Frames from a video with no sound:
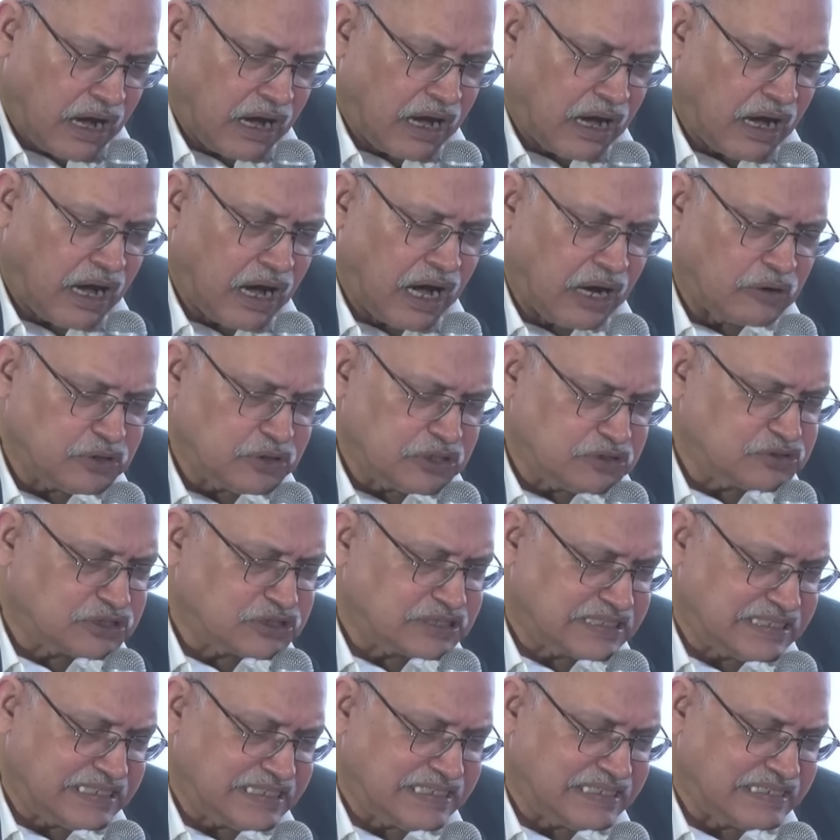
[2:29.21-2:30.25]
how do you
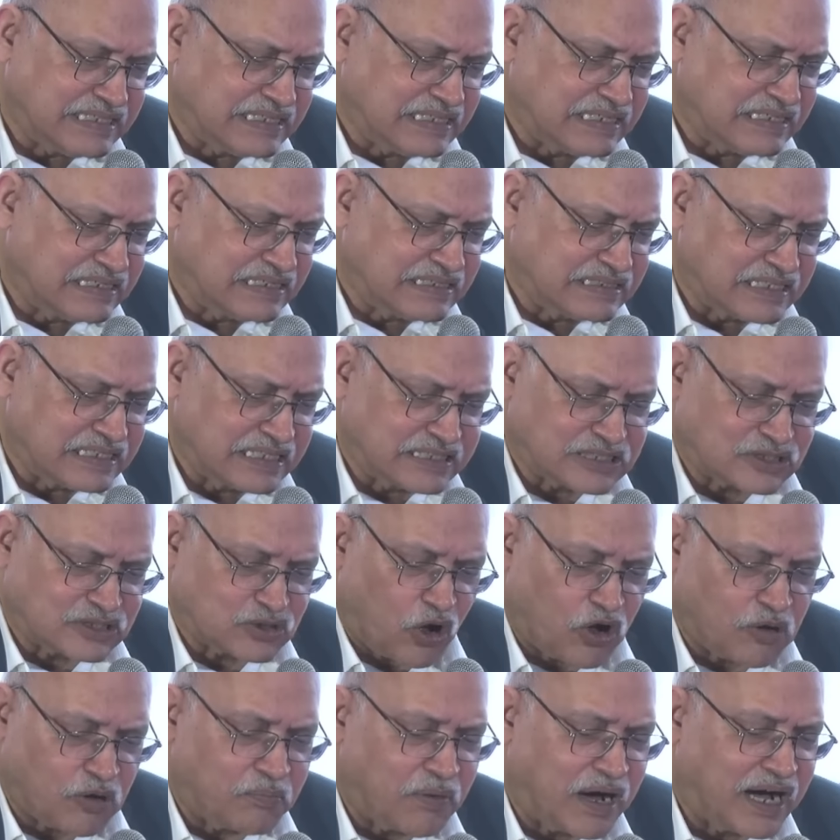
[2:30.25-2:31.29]
see the, the
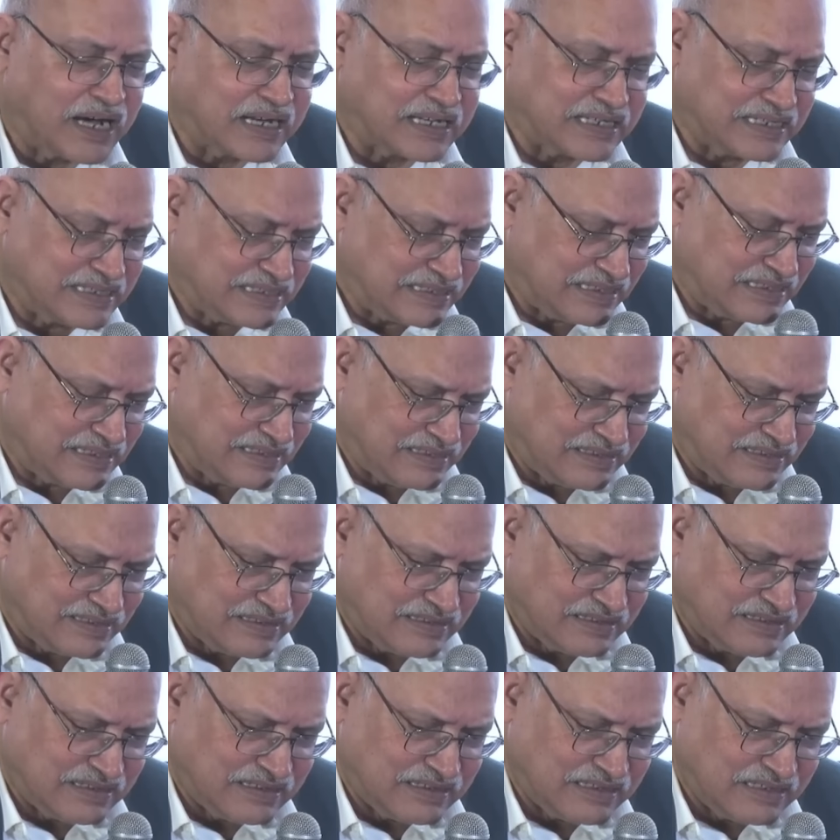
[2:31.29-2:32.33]
stock market
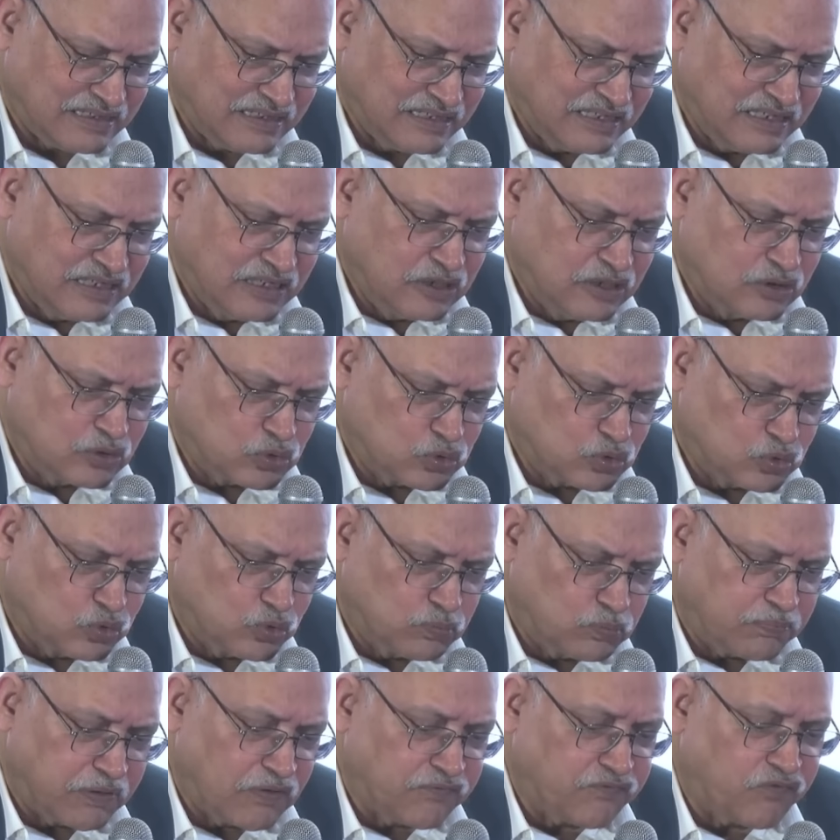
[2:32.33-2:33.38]
to
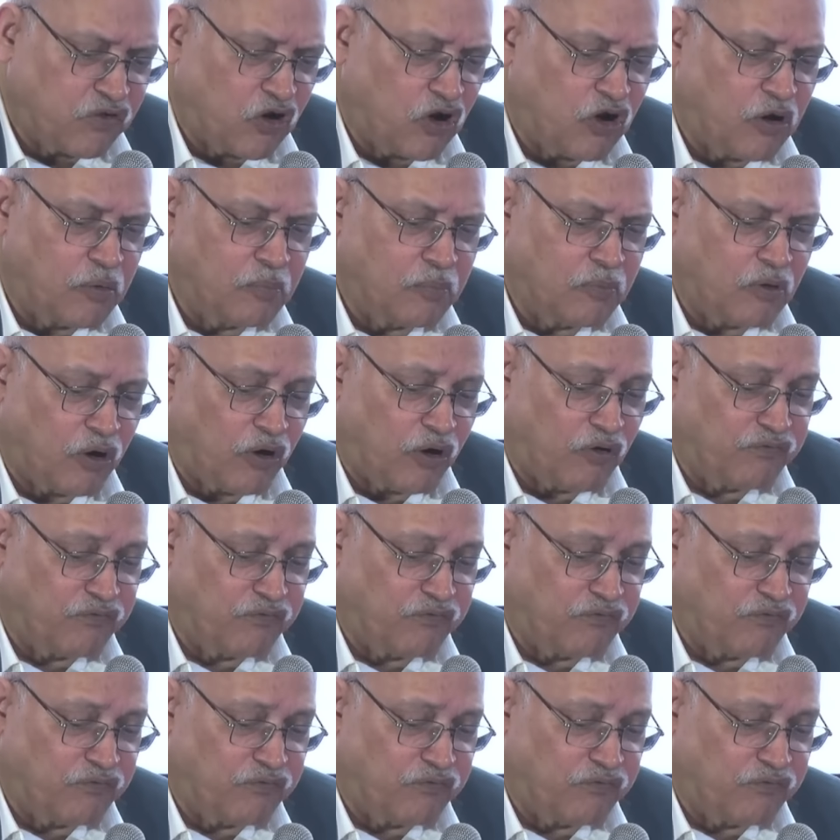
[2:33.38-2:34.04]
perform or